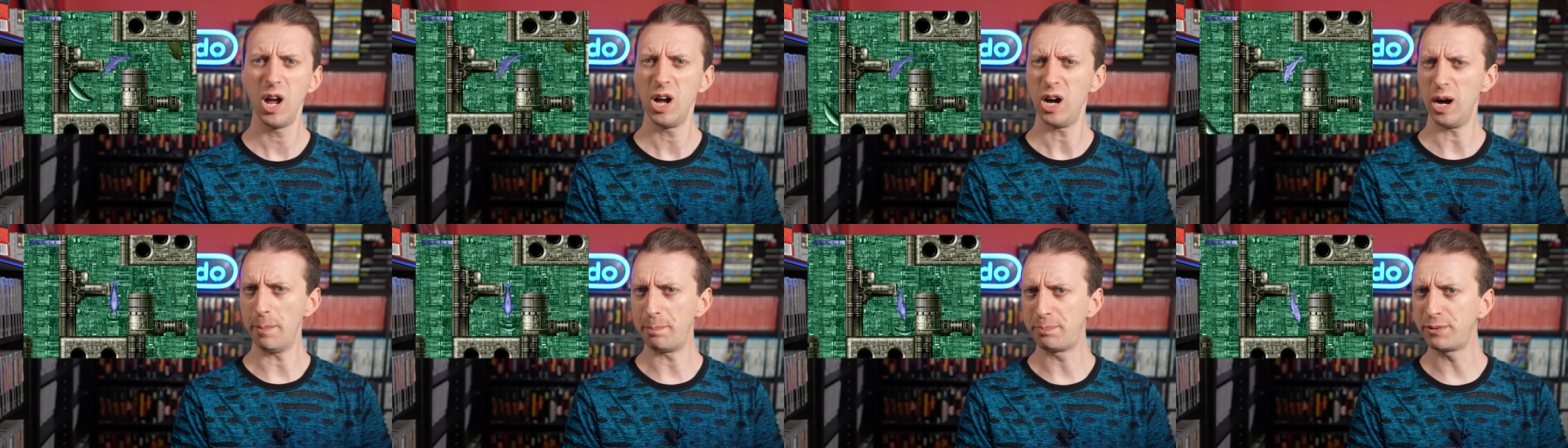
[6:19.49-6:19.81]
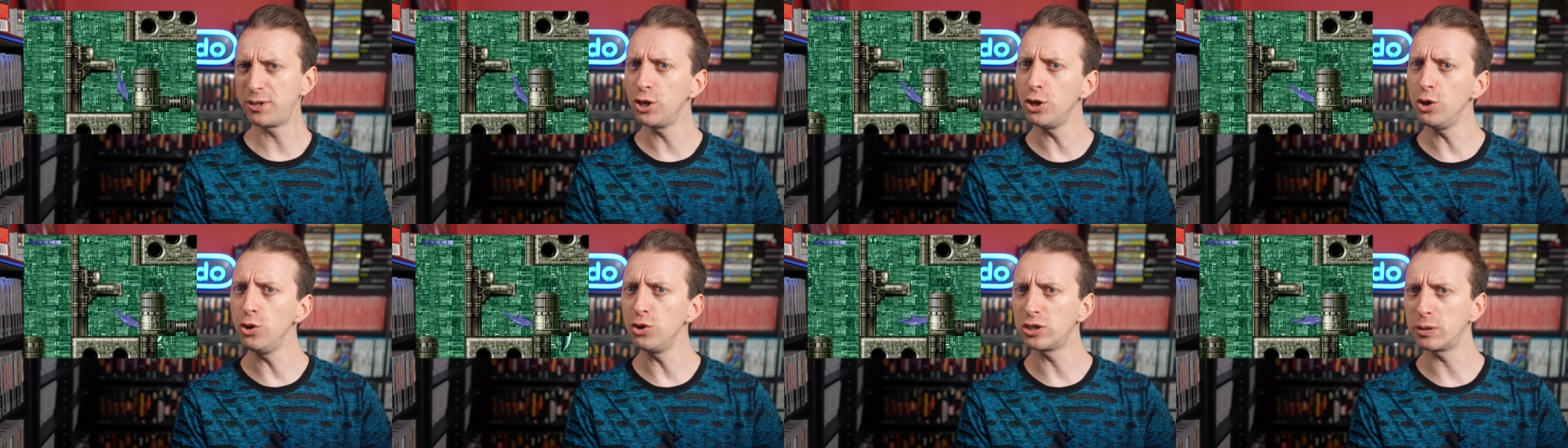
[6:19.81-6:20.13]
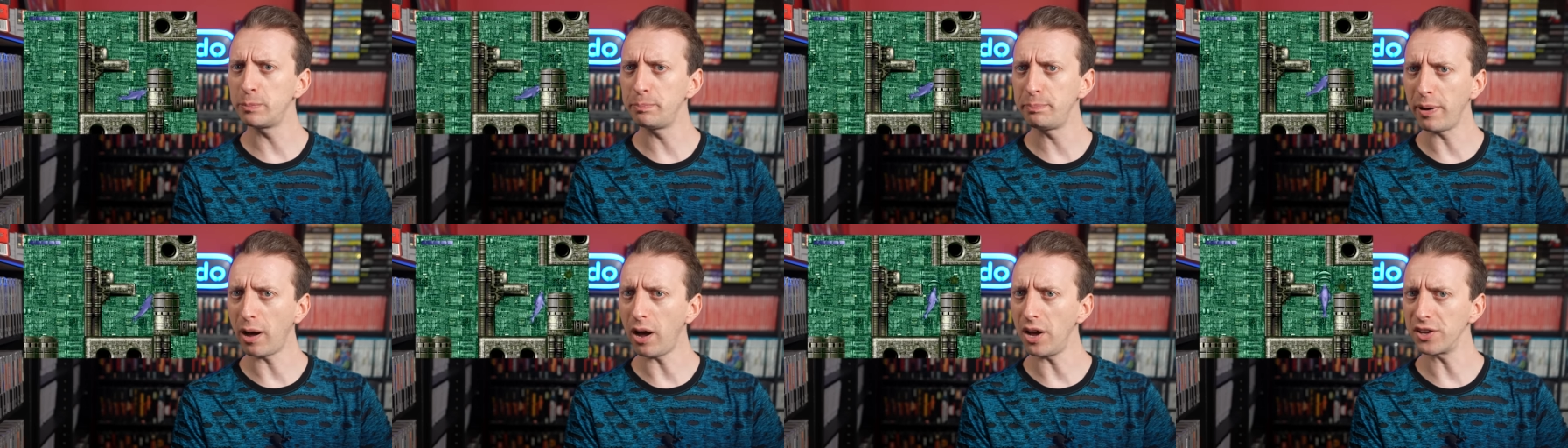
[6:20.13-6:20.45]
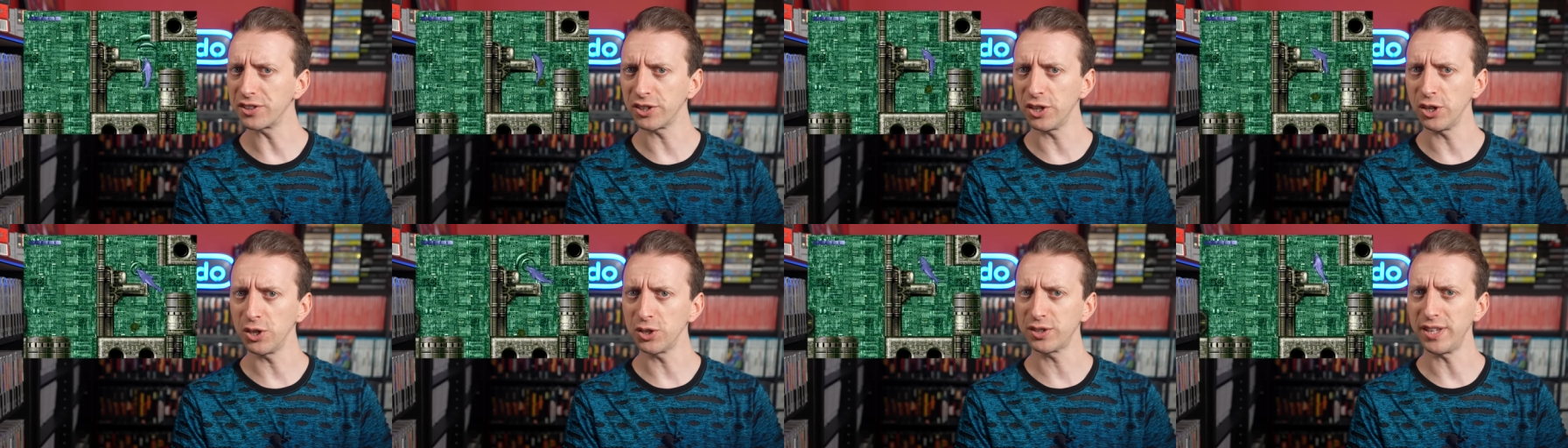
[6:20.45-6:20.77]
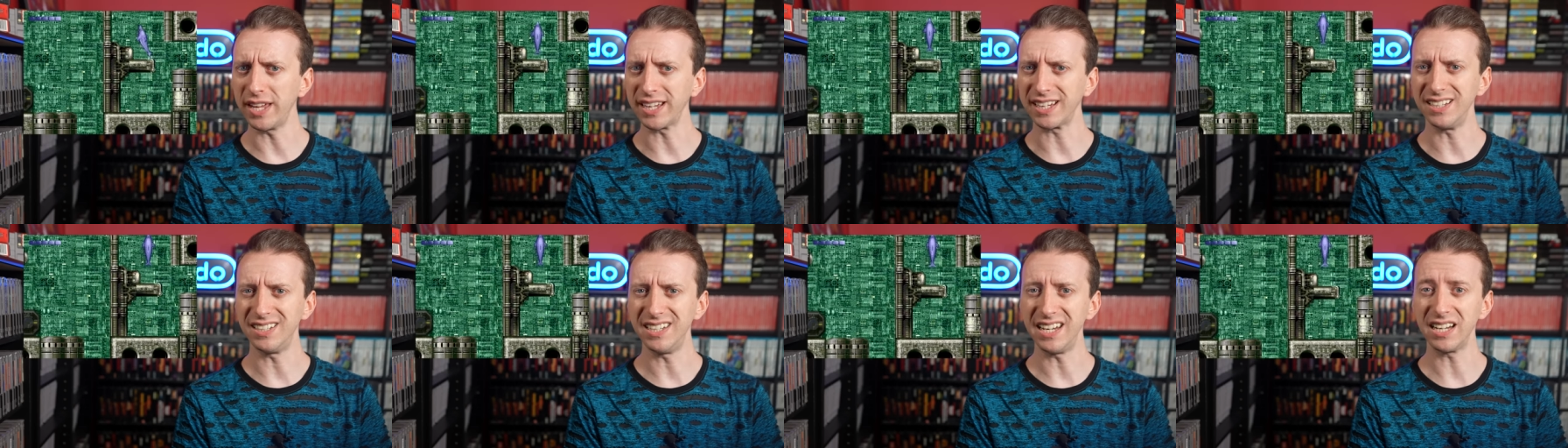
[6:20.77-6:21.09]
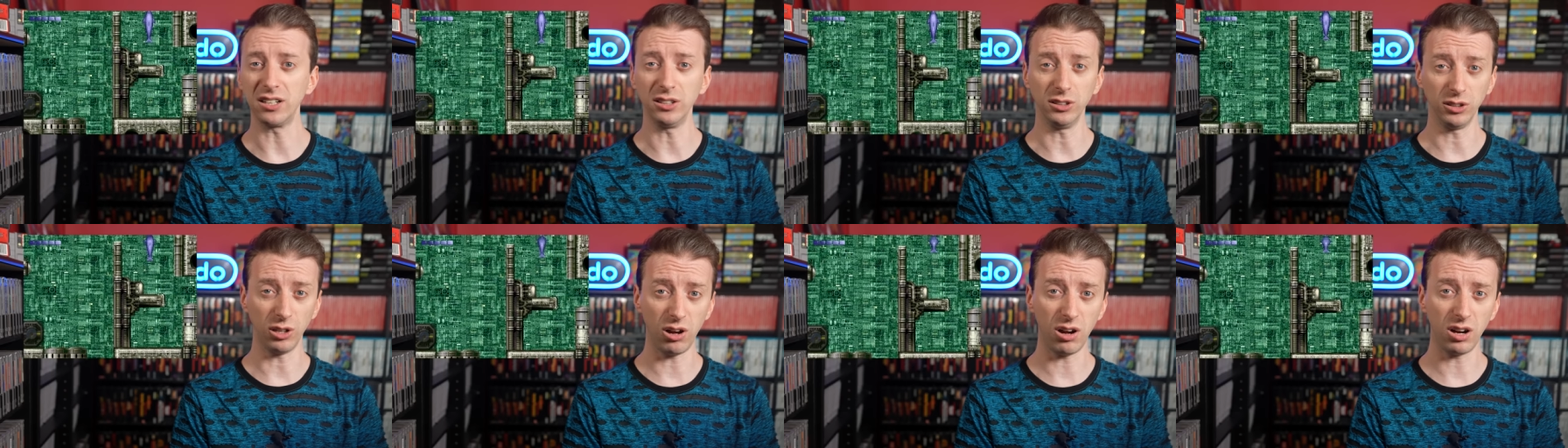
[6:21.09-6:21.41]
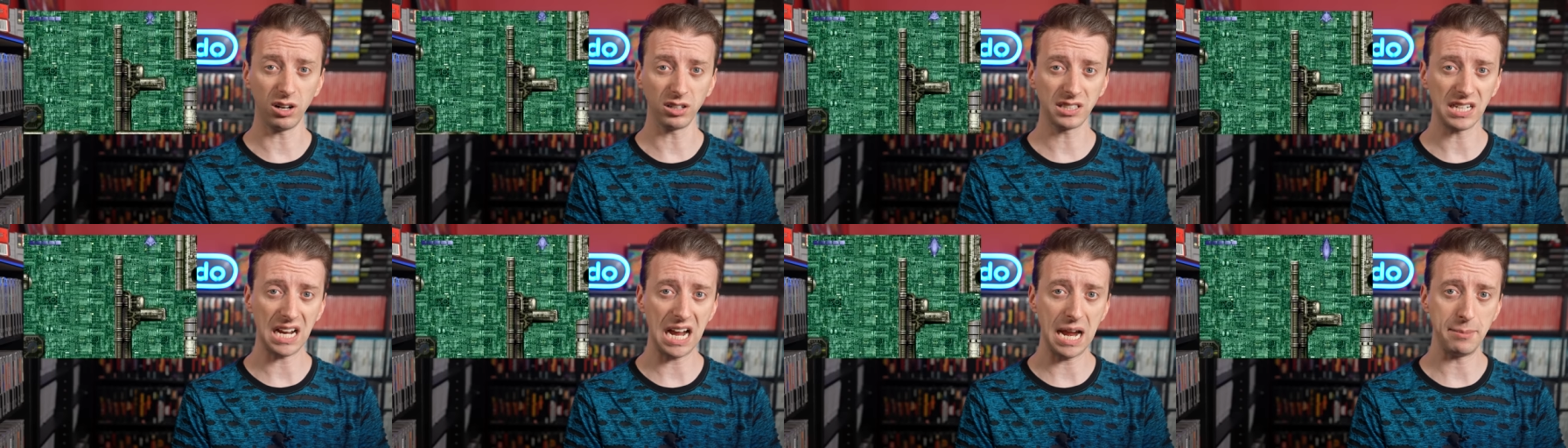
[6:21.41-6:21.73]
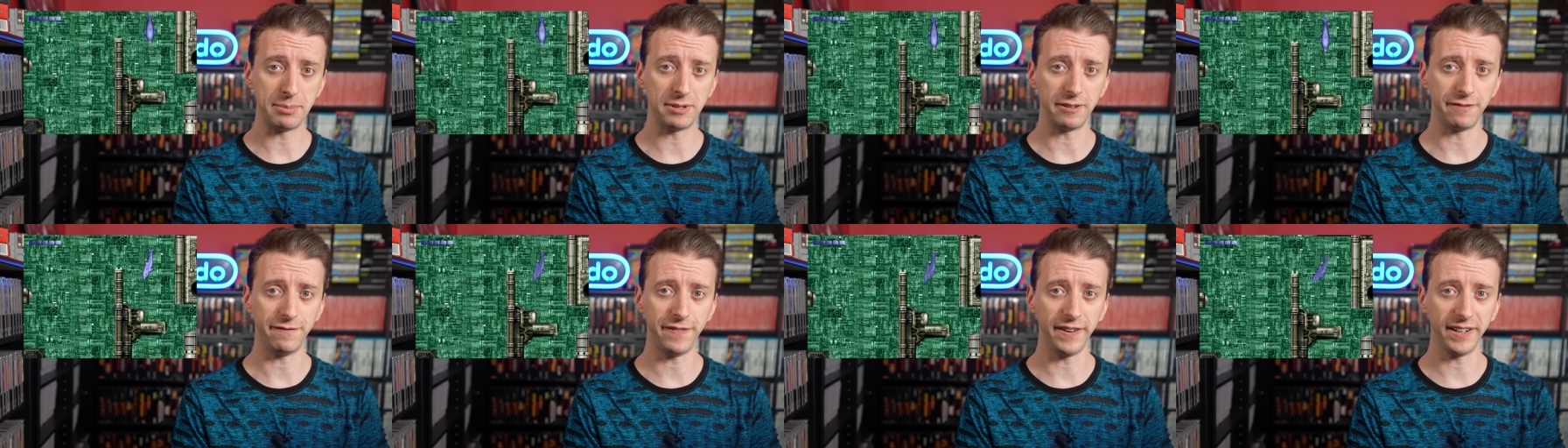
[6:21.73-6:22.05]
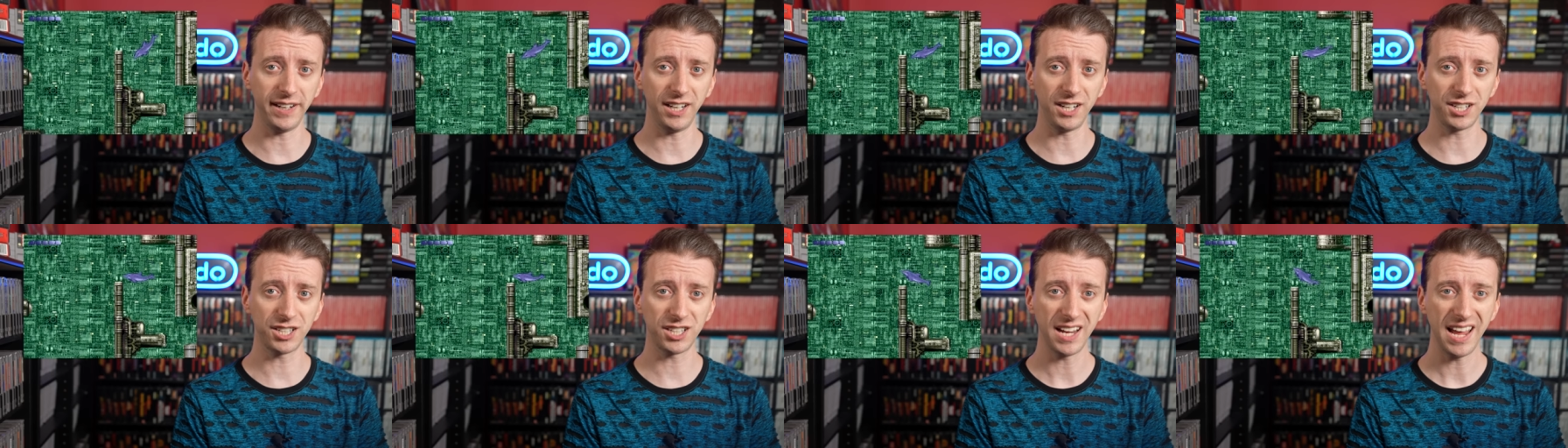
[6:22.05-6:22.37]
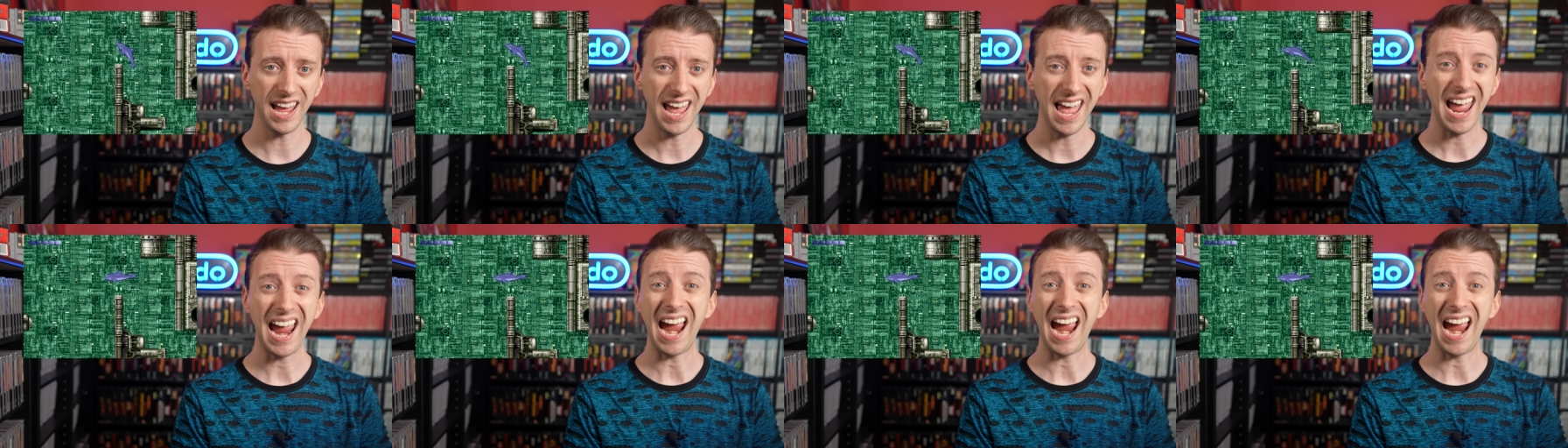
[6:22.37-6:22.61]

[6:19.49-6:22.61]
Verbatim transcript: obtuse puzzles that can take a long time to finish,